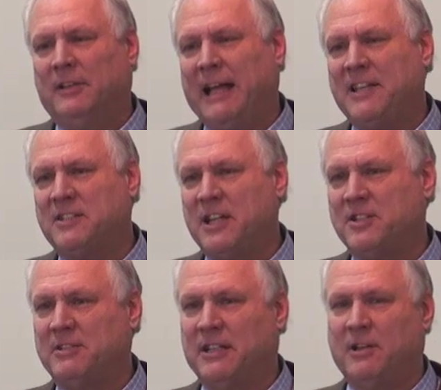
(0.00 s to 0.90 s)
the last
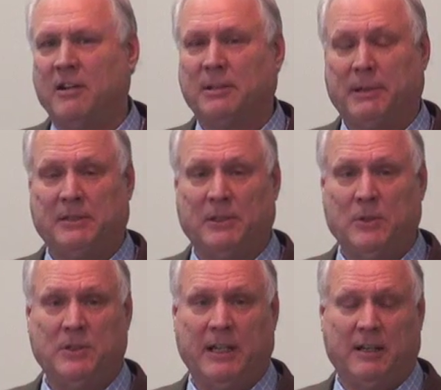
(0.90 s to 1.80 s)
session, I talked about
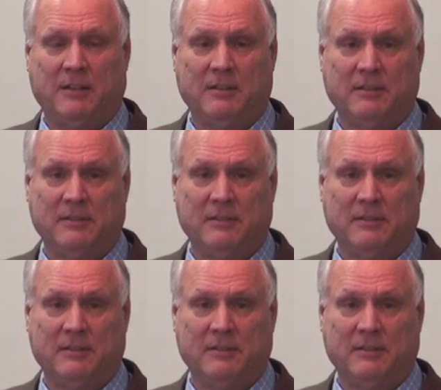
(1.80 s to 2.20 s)
the UDL